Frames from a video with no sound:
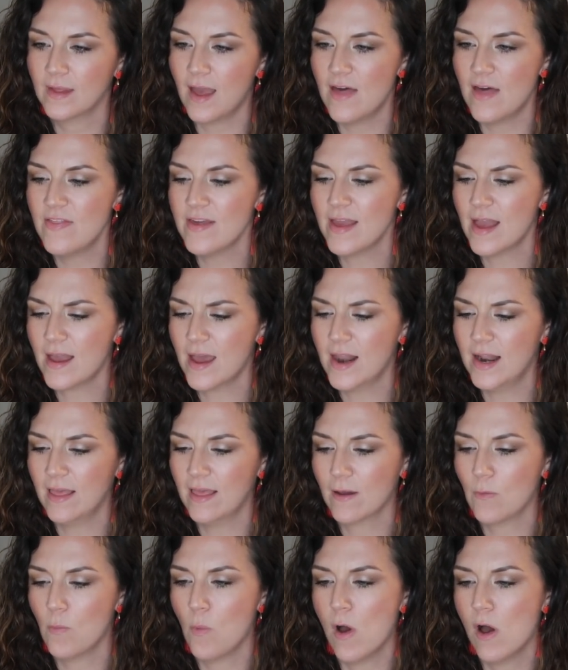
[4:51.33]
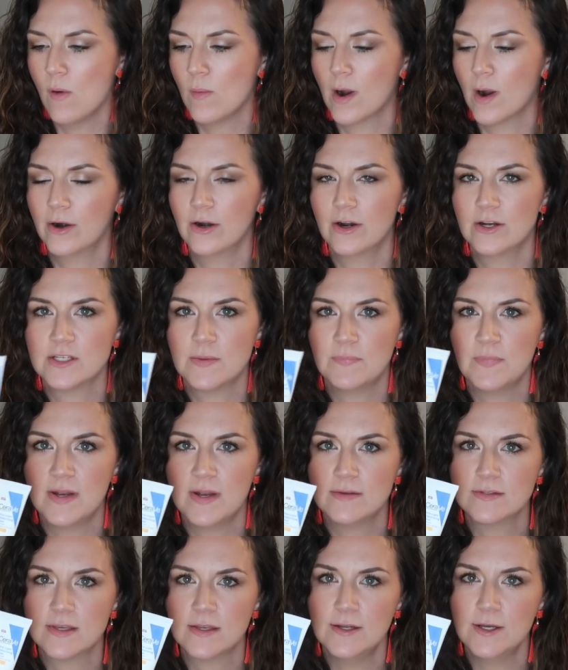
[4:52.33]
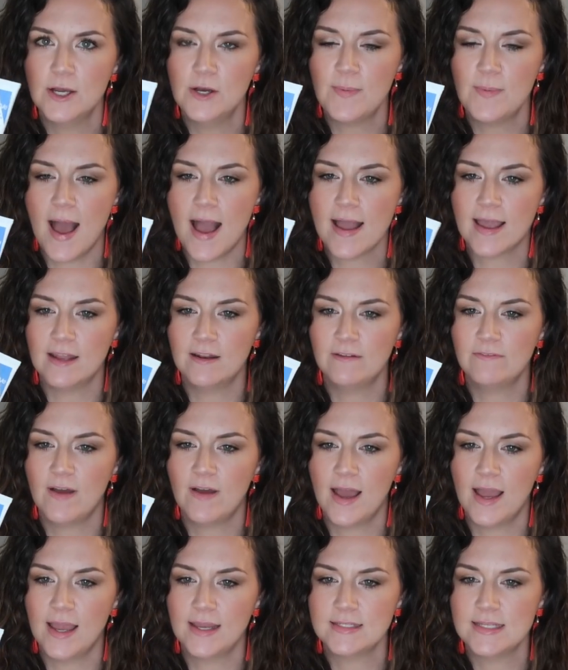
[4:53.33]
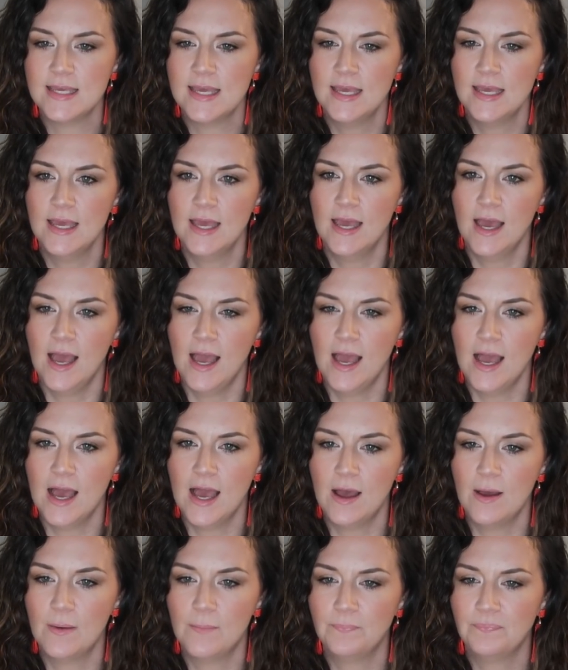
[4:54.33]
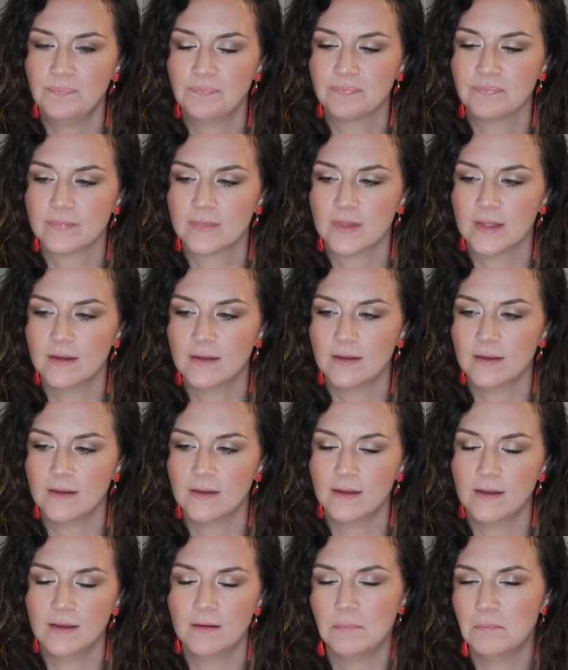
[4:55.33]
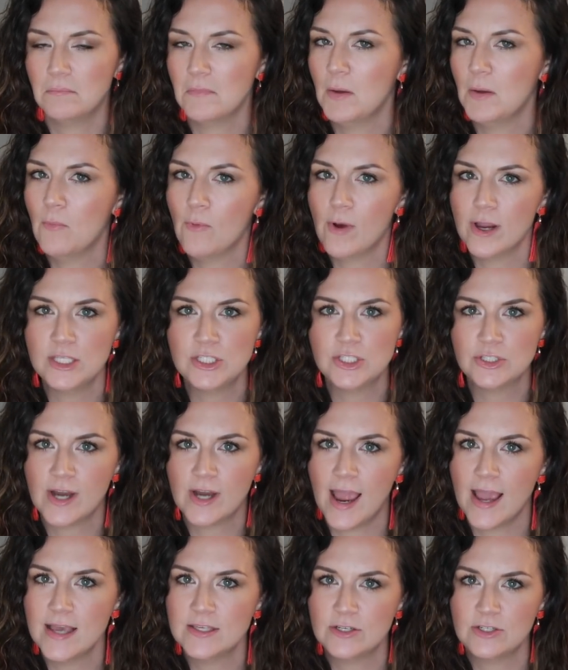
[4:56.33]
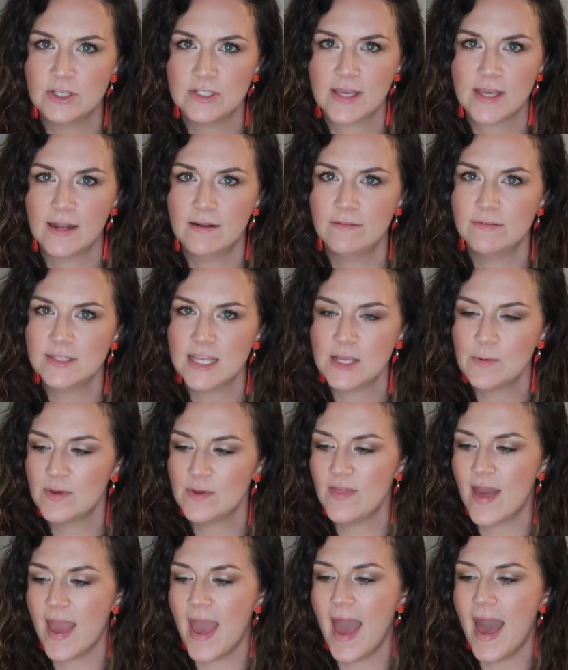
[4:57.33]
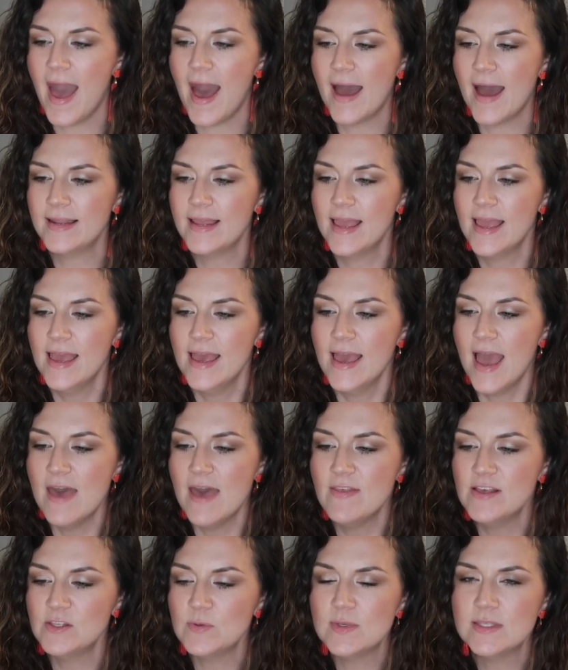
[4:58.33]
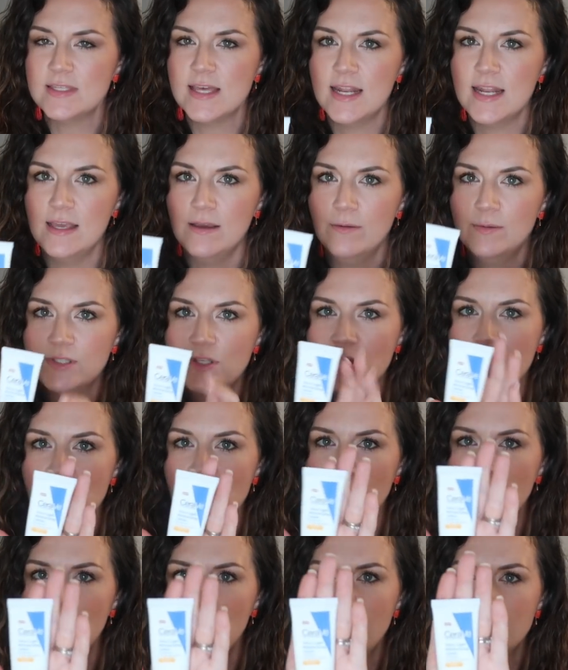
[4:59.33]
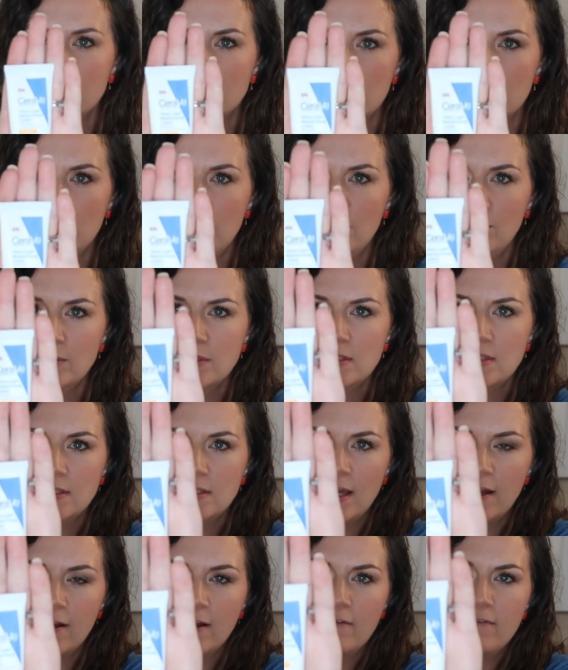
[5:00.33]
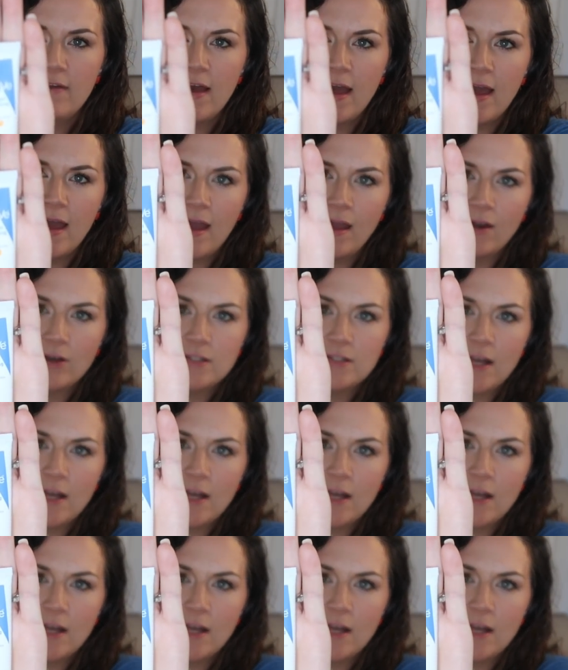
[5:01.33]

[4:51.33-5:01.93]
I think I got it like Walmart or something. I was gonna go back and find a moisturizer, just kind of seeing what they had, and this one said it was new. It's the new CeraVe or